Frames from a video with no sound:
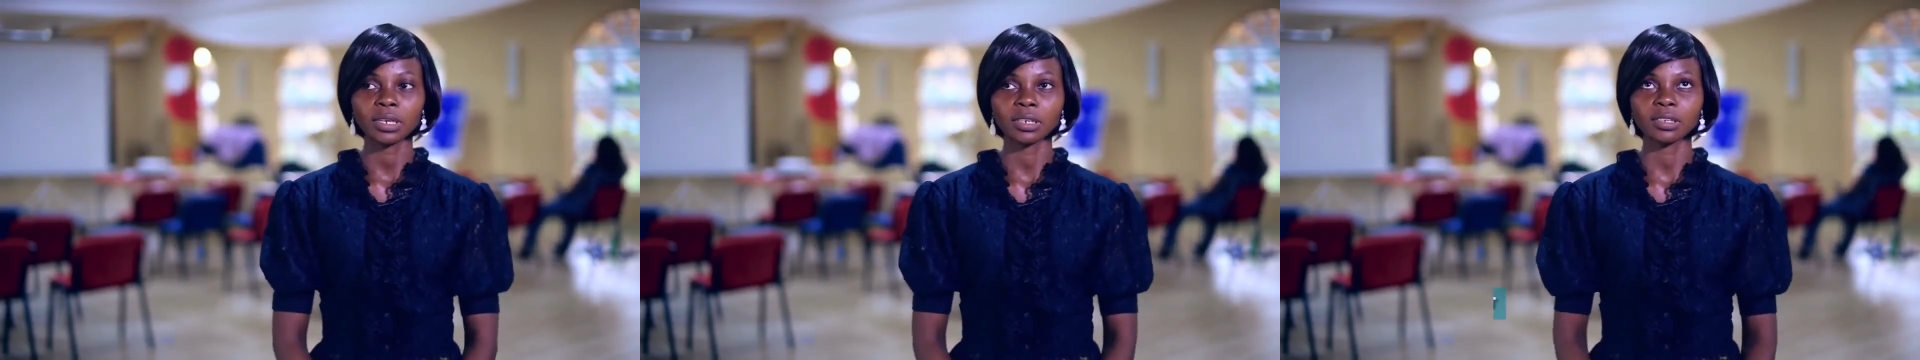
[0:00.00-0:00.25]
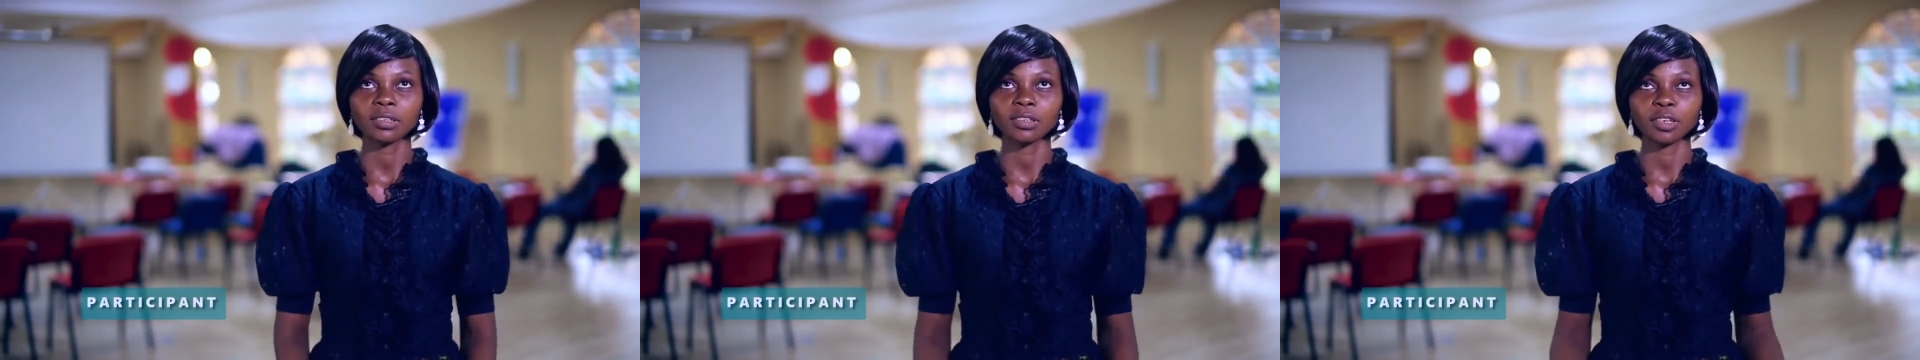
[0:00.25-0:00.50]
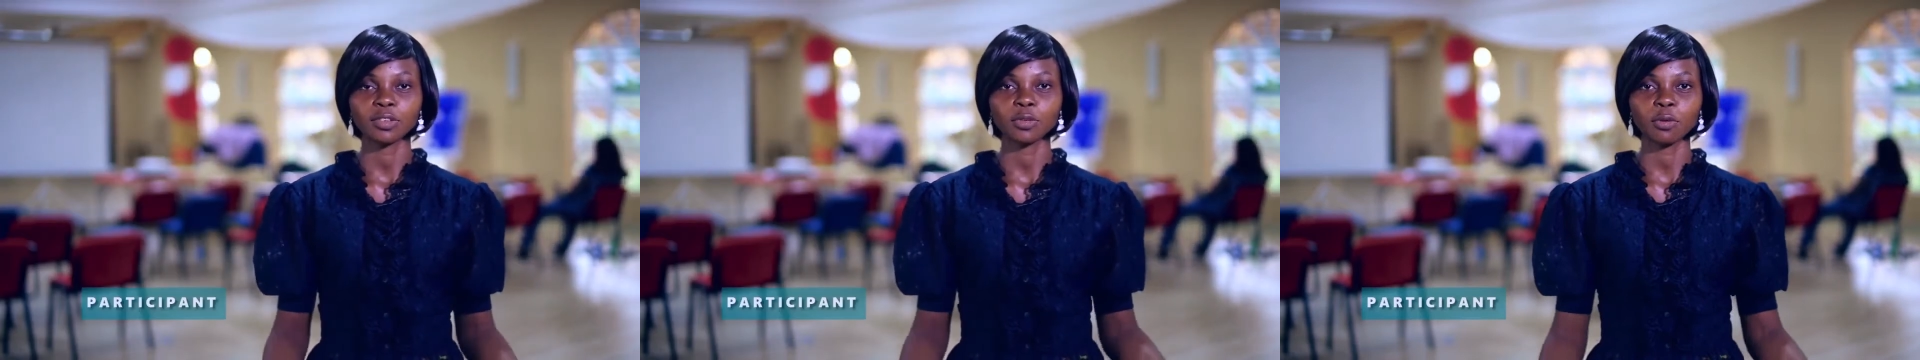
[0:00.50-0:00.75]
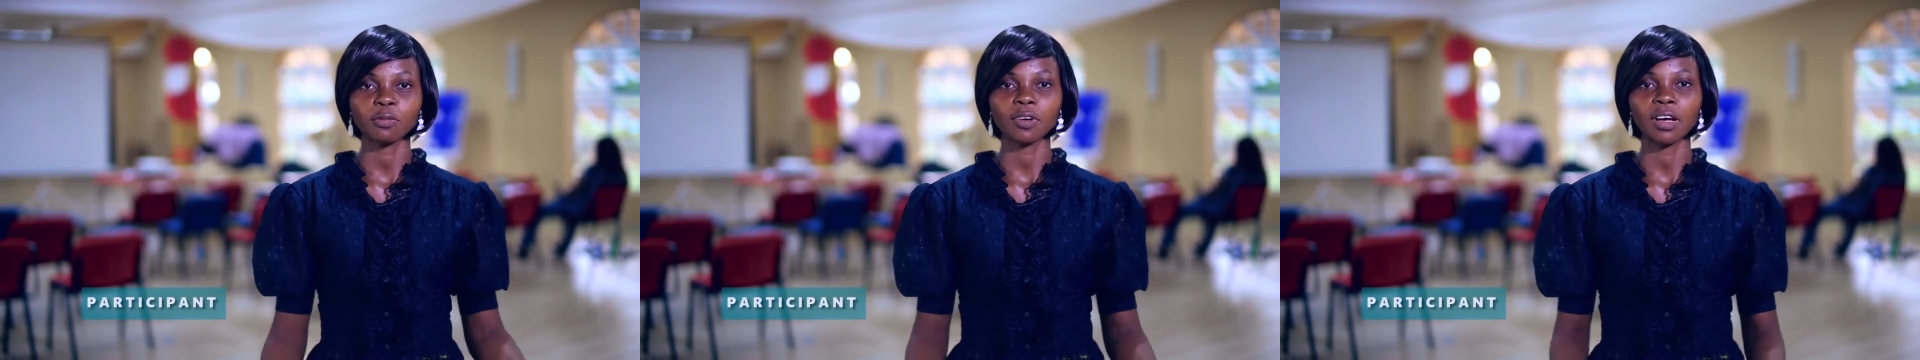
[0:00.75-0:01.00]
because
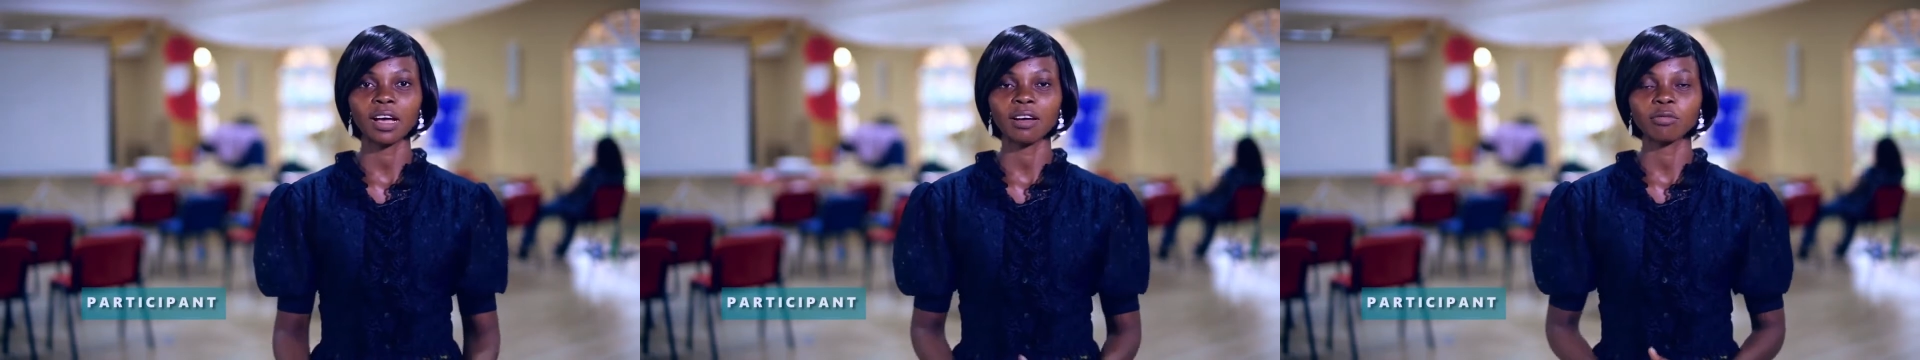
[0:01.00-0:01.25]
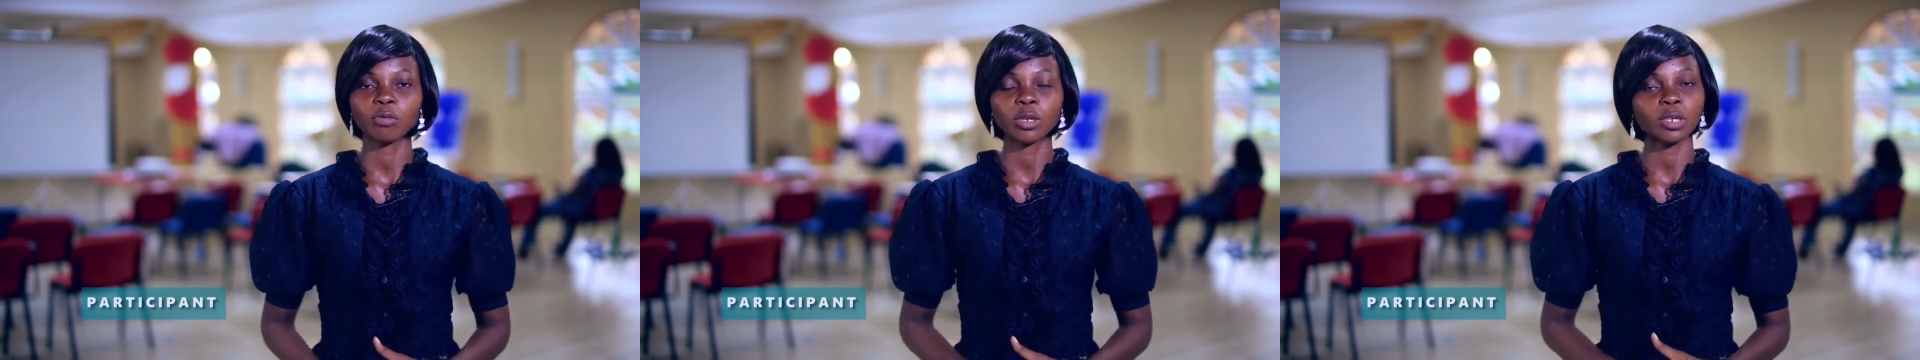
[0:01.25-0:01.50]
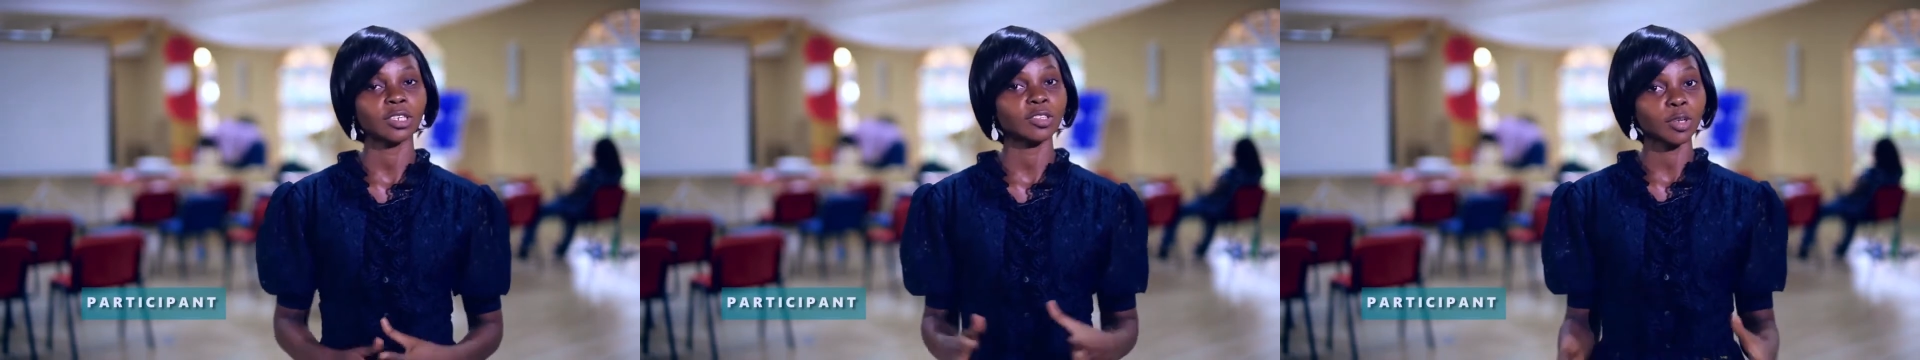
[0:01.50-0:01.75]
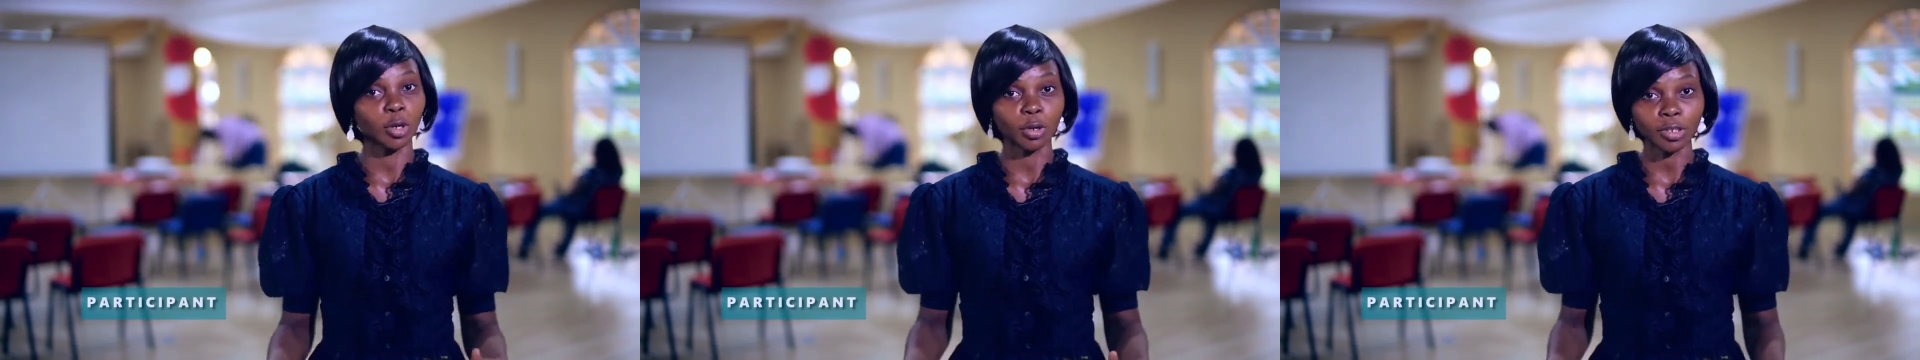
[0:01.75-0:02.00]
so far I've really
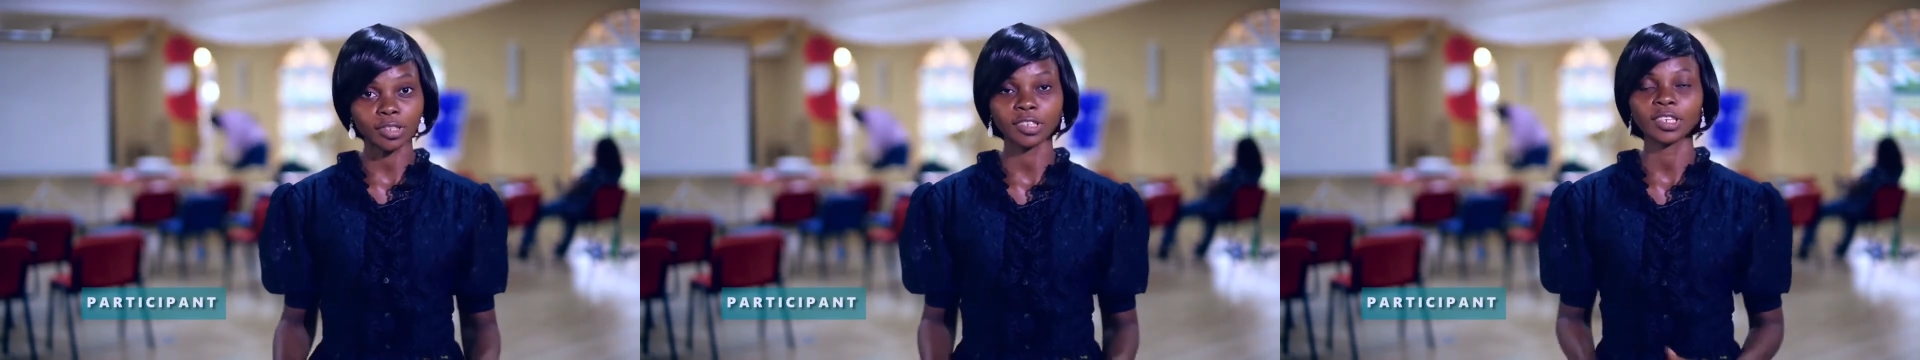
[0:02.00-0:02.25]
learned a lot.